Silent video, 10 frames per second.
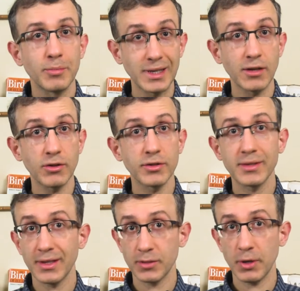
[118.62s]

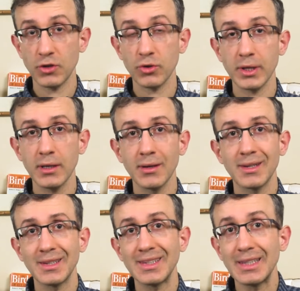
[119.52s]
Beginners, especially,
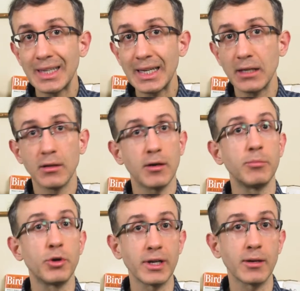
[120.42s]
need a
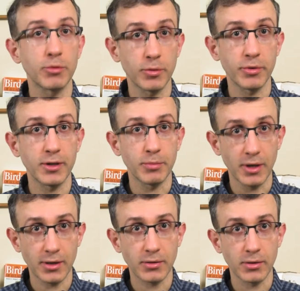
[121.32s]
birding-appropriate
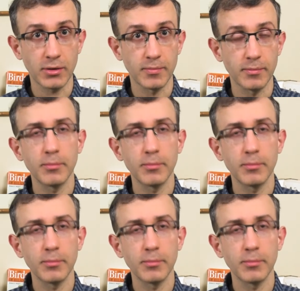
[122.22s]
binocular,